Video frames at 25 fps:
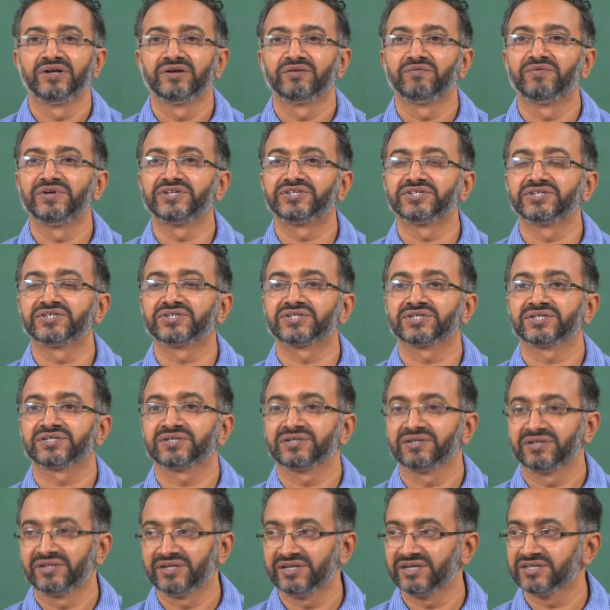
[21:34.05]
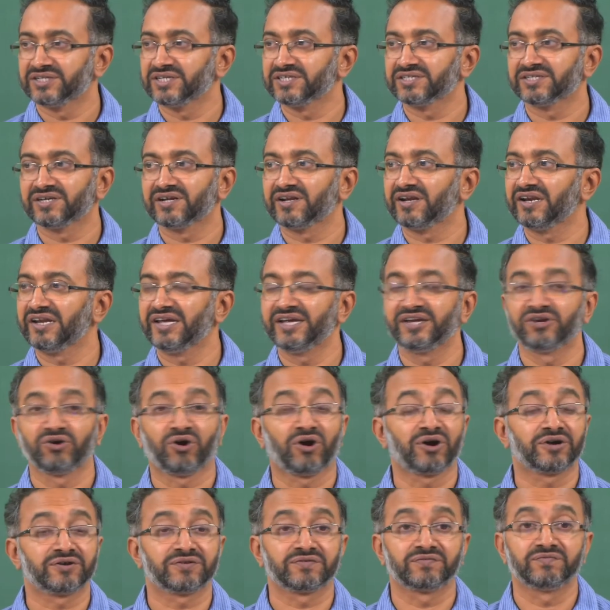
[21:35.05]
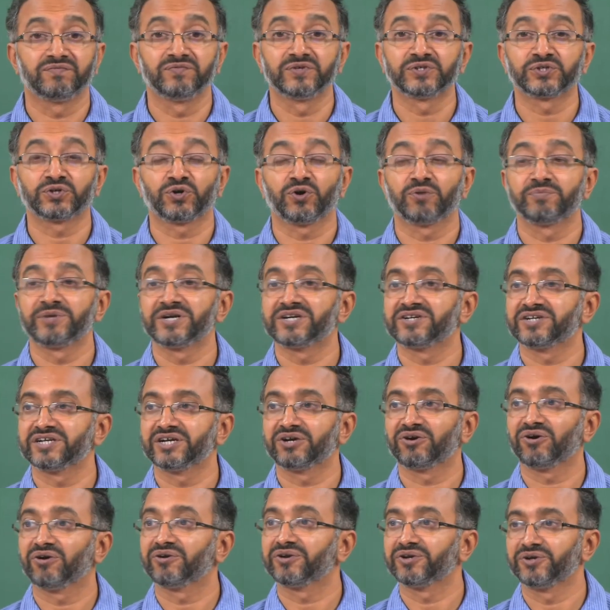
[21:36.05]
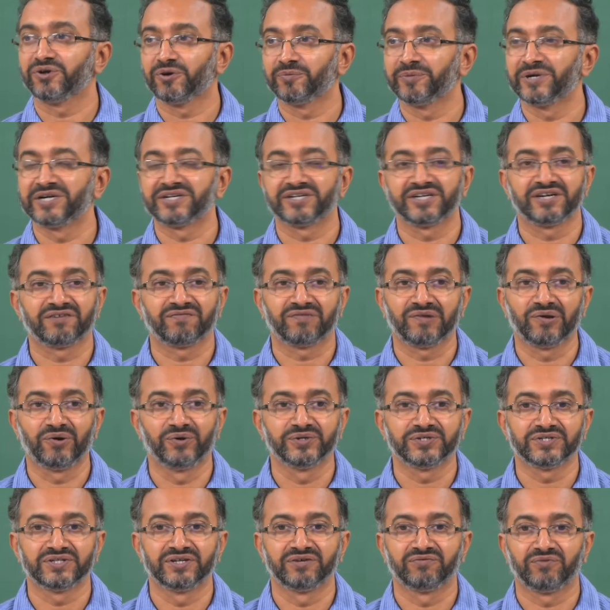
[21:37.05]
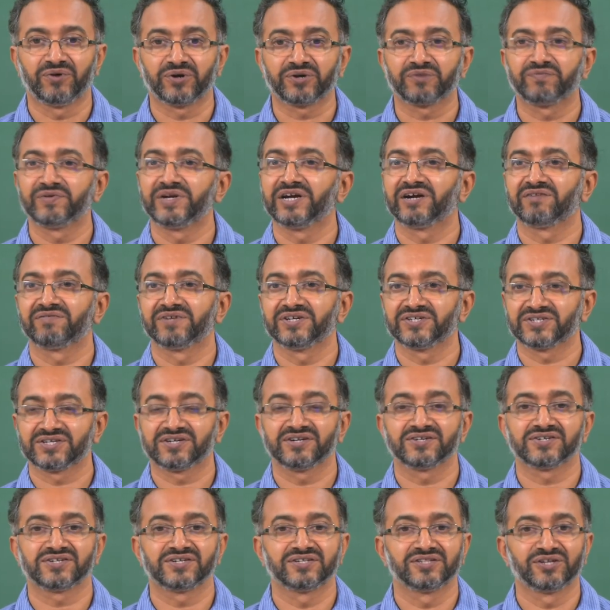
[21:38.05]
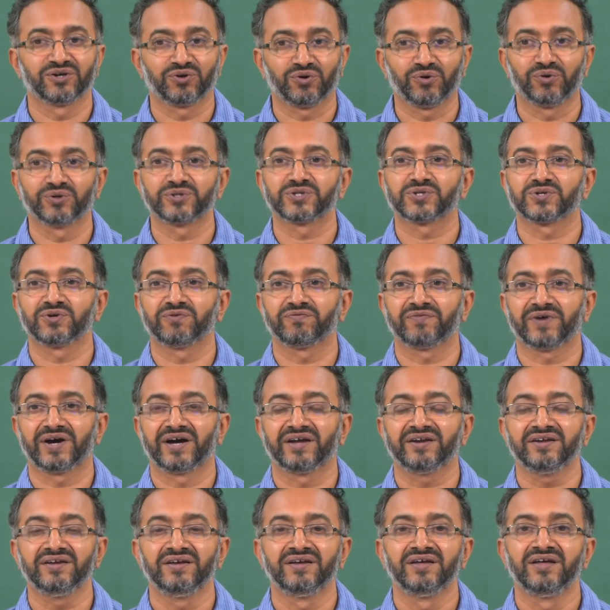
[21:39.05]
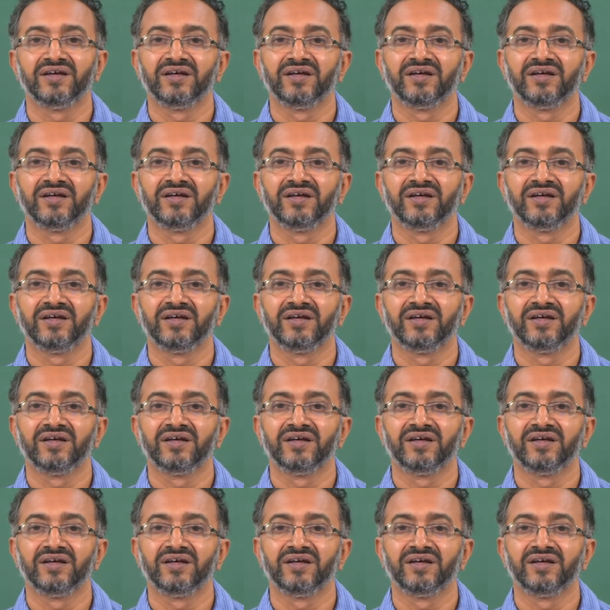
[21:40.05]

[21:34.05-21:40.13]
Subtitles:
which is necessarily not viscometric or rheometric flows, the what we have discussed in the course so far,